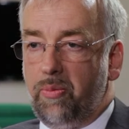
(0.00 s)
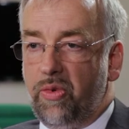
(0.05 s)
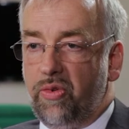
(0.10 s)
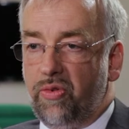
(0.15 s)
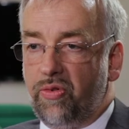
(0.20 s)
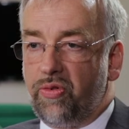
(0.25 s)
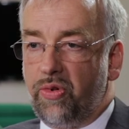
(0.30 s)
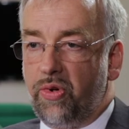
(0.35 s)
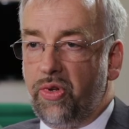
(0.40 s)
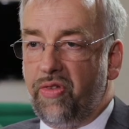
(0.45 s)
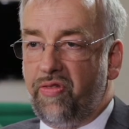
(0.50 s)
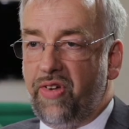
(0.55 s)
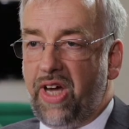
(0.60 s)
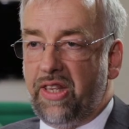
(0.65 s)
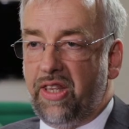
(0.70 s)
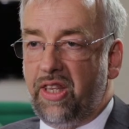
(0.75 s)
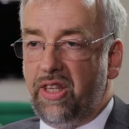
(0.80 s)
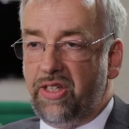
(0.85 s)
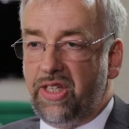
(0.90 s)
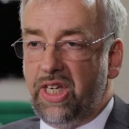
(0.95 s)
for the
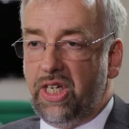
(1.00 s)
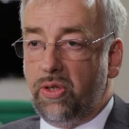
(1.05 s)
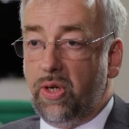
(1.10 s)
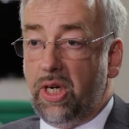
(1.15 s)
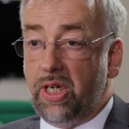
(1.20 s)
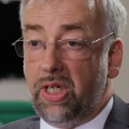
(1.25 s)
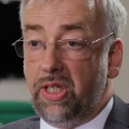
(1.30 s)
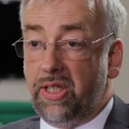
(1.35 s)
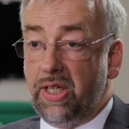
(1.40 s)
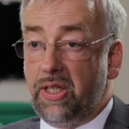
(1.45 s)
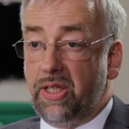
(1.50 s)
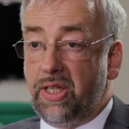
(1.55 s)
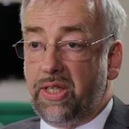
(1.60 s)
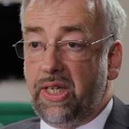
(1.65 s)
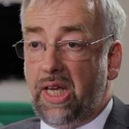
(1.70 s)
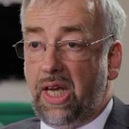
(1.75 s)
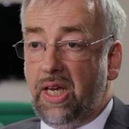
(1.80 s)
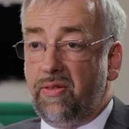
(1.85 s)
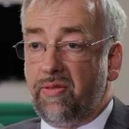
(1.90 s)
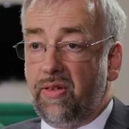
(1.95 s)
fact that the situation is
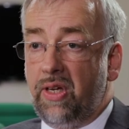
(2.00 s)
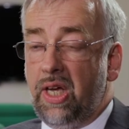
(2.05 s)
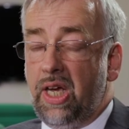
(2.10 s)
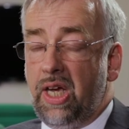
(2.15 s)
unsafe.